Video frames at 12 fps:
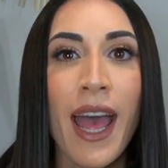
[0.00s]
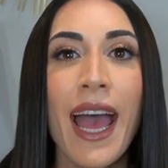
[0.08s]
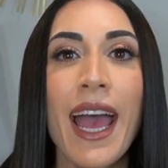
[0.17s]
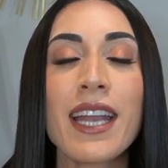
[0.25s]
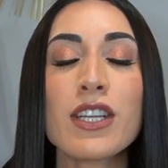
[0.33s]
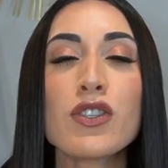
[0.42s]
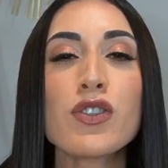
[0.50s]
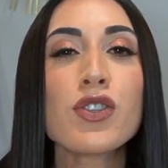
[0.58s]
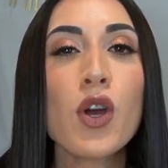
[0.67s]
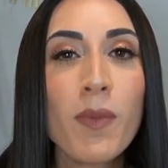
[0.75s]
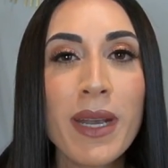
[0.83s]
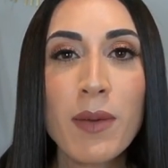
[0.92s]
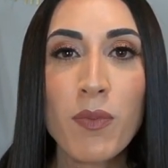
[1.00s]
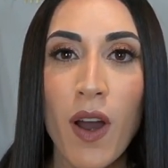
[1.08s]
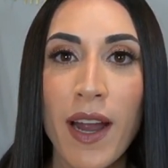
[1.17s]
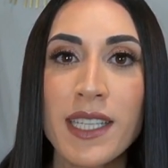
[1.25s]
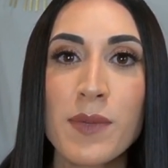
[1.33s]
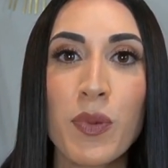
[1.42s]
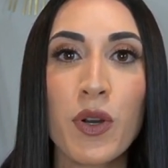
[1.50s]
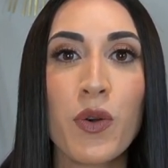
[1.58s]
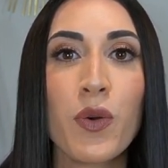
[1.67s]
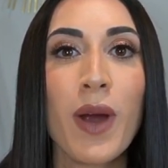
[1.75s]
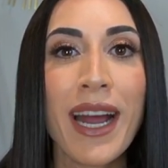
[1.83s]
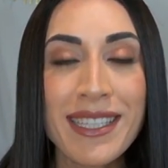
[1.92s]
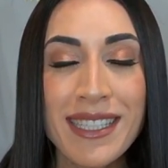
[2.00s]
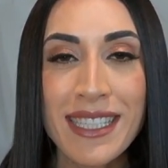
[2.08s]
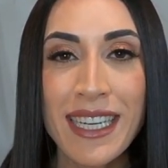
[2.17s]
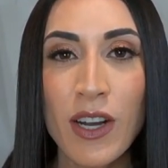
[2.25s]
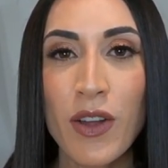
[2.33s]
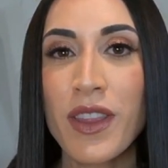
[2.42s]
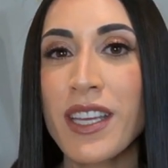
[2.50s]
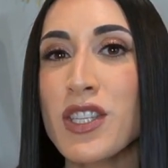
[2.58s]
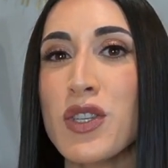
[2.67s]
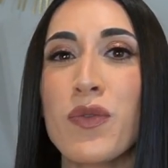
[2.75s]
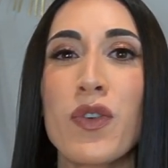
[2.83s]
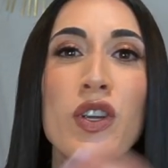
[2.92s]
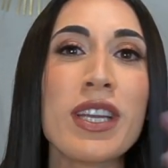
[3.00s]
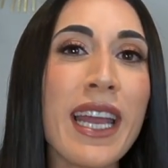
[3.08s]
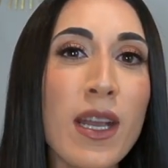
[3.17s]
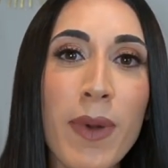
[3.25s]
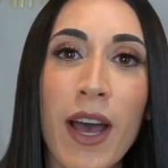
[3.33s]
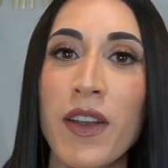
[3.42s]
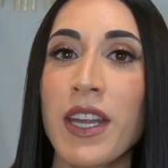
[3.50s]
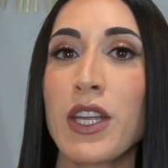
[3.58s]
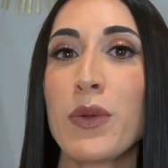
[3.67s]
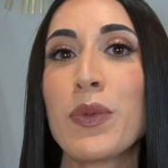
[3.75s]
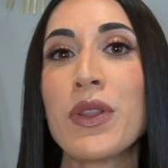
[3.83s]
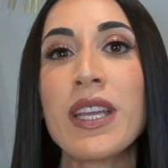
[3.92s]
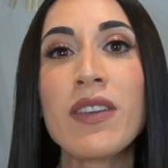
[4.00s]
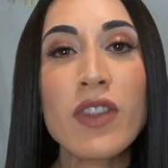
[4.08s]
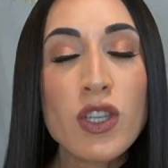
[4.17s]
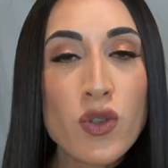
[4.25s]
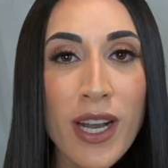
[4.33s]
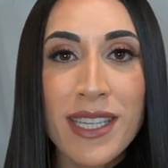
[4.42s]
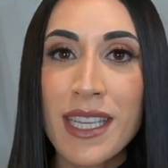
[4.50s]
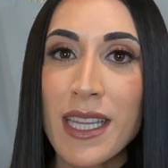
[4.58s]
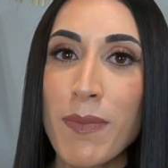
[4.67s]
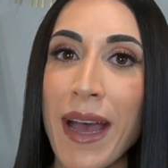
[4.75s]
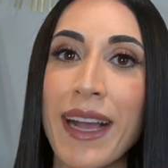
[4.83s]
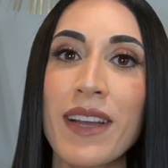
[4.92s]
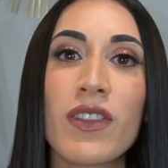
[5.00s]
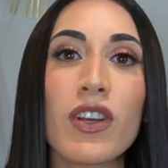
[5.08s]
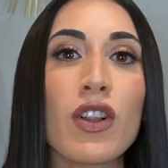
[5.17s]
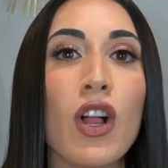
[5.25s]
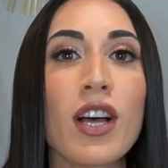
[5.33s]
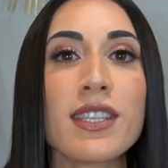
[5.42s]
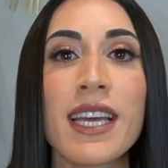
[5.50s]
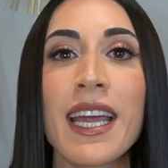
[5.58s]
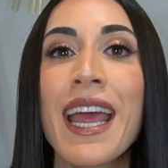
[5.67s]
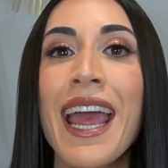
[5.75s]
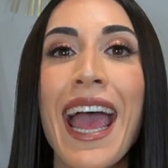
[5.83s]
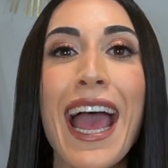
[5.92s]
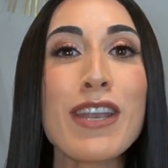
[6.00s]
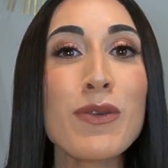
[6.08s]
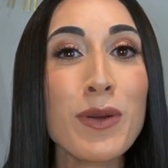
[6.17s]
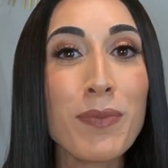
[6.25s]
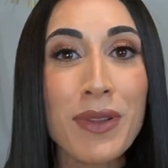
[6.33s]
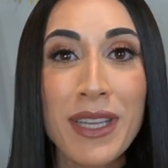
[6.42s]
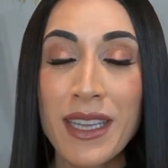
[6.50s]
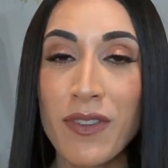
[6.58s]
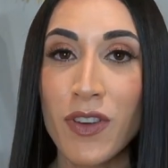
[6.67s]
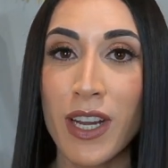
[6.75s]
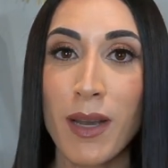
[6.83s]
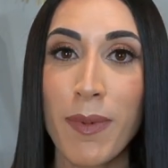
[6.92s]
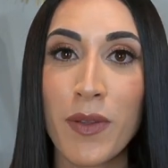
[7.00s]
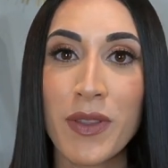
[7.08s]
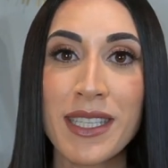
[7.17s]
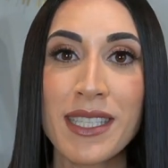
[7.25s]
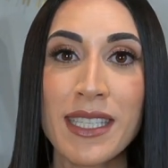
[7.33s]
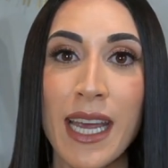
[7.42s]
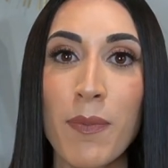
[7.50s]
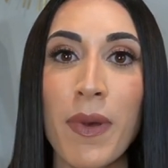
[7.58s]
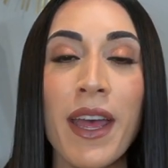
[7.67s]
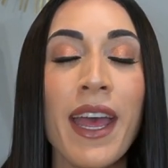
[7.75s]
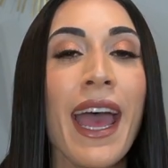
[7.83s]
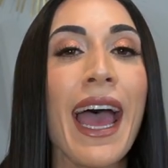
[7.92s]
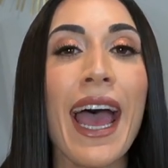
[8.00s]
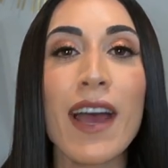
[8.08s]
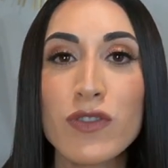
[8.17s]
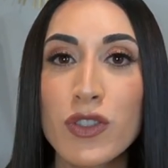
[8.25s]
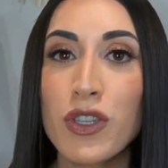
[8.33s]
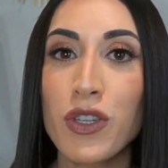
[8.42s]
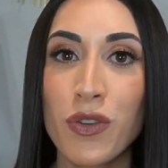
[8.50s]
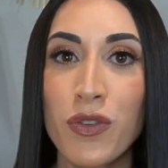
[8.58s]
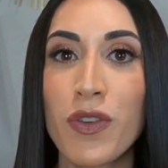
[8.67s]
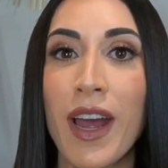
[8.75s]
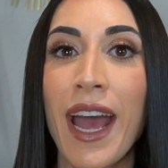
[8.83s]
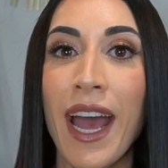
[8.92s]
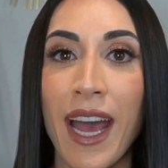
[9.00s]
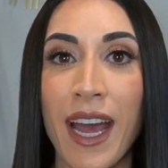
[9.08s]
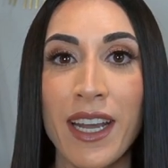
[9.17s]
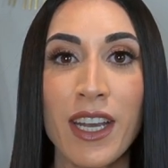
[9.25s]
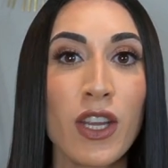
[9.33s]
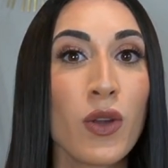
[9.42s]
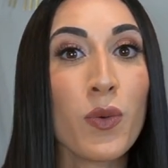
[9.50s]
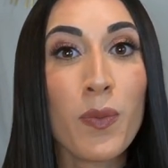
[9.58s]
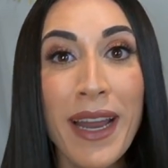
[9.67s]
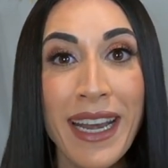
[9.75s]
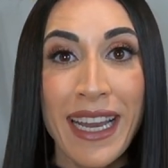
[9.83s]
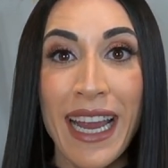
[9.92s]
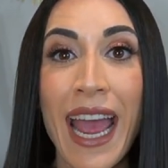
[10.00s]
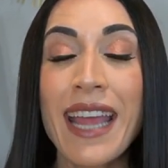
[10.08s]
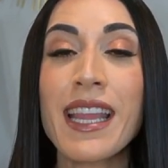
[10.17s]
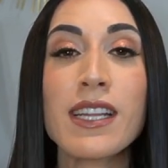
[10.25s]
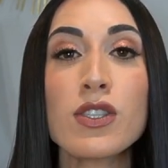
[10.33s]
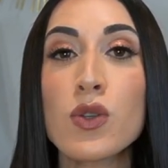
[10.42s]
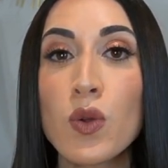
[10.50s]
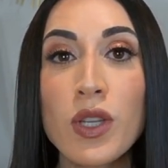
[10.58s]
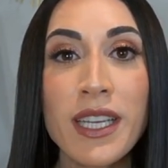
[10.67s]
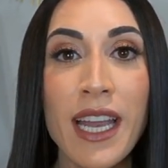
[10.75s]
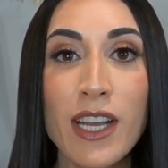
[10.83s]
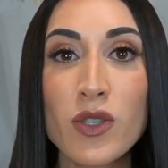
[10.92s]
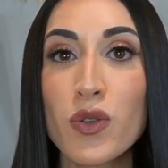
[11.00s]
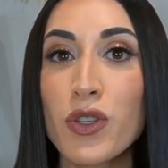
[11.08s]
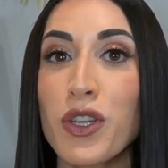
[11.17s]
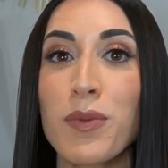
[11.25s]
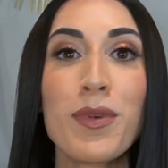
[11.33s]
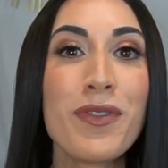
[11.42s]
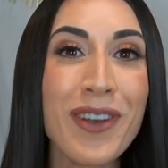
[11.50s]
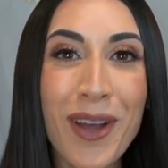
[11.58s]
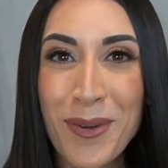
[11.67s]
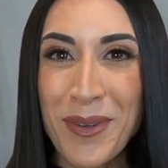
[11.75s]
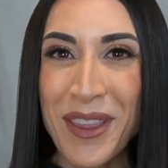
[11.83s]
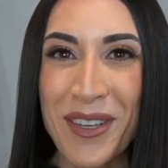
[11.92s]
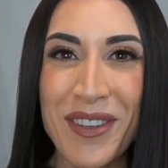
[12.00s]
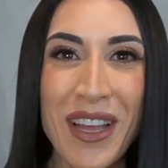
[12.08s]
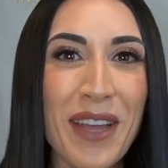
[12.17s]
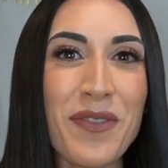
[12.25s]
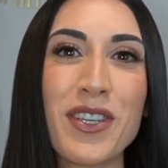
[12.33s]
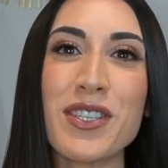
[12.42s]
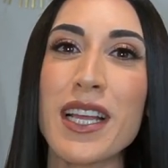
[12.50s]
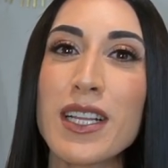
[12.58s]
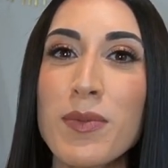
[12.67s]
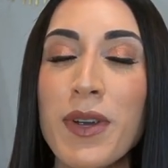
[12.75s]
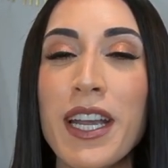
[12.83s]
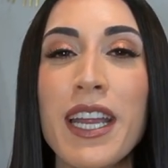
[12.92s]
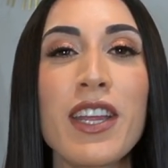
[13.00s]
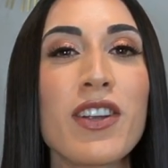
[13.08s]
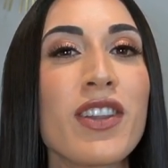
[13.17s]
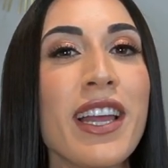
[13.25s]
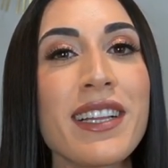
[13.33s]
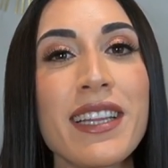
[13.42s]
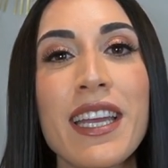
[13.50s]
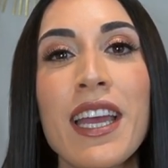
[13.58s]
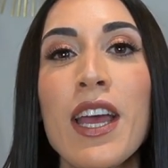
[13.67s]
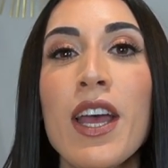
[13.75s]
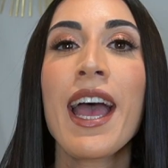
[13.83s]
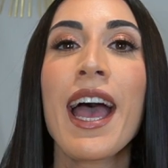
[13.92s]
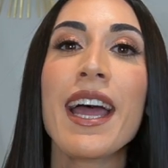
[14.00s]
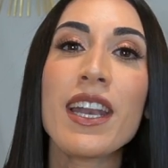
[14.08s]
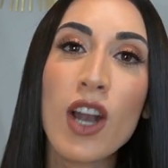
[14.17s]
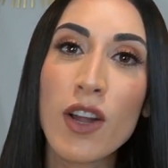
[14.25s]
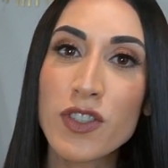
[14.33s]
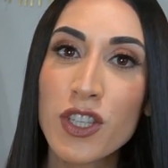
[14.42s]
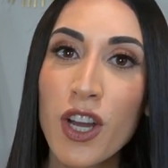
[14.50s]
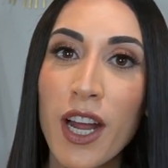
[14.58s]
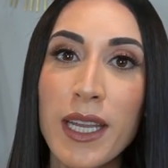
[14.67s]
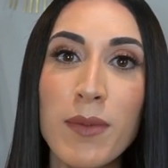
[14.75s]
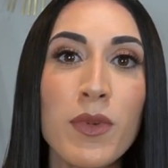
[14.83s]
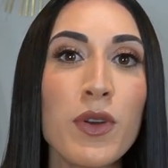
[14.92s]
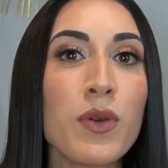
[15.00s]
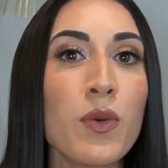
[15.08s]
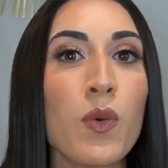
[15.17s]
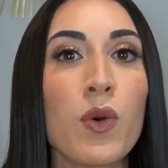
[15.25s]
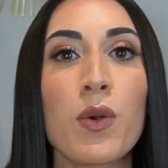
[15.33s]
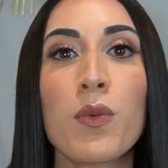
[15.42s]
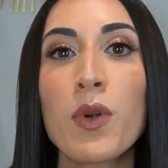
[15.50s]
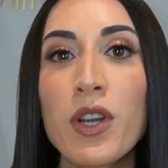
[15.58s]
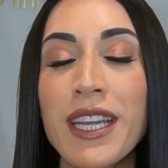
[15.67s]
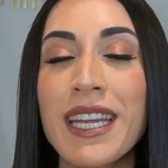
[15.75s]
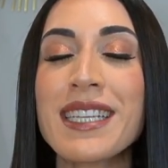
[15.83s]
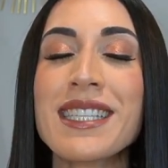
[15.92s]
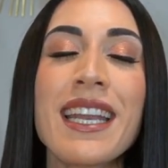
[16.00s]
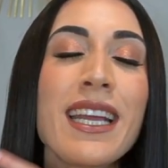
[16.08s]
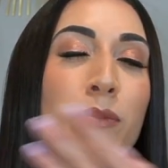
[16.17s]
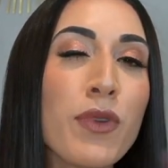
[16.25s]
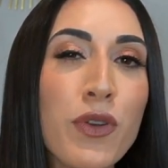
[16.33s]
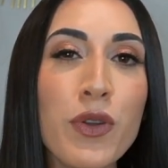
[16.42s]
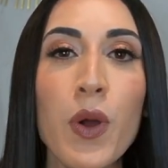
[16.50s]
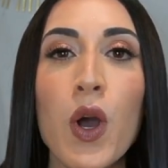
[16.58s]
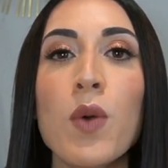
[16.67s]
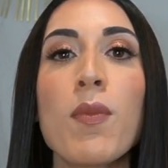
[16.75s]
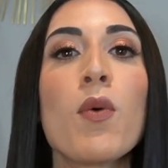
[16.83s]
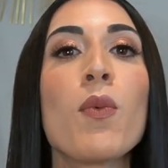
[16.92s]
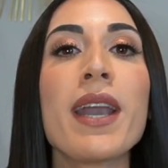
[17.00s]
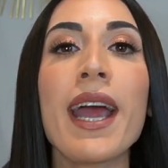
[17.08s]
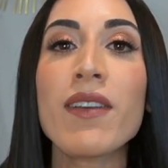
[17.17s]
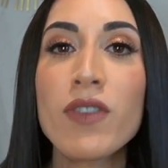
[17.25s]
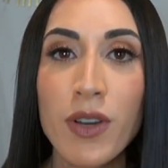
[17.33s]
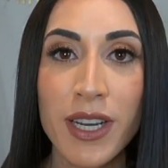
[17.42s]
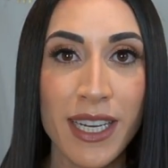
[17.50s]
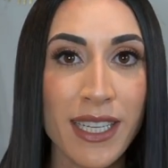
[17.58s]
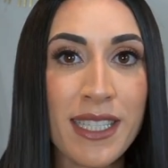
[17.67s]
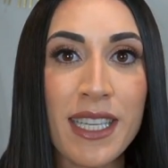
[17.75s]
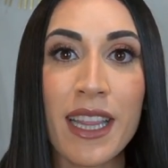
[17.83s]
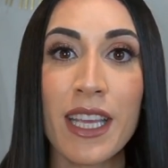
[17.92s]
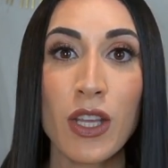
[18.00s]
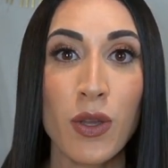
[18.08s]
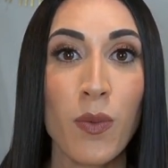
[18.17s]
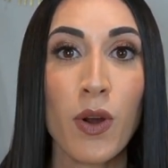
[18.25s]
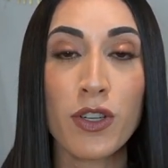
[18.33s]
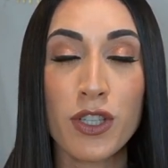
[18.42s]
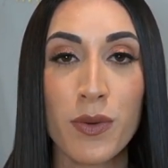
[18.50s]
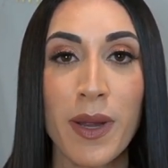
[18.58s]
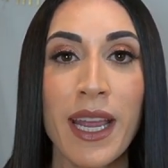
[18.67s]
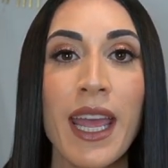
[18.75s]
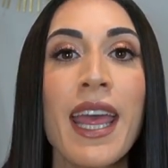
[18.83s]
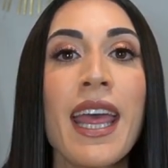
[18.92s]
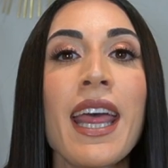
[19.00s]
And so many brides procrastinate on this. You forget about it, you leave the dress in the back of the closet, and you completely forget about this step after you've had your wedding. And that's totally natural. You're moving on with your life, you're celebrating, you're likely headed off to your honeymoon or working, setting up your new home, whatever it is that you are doing.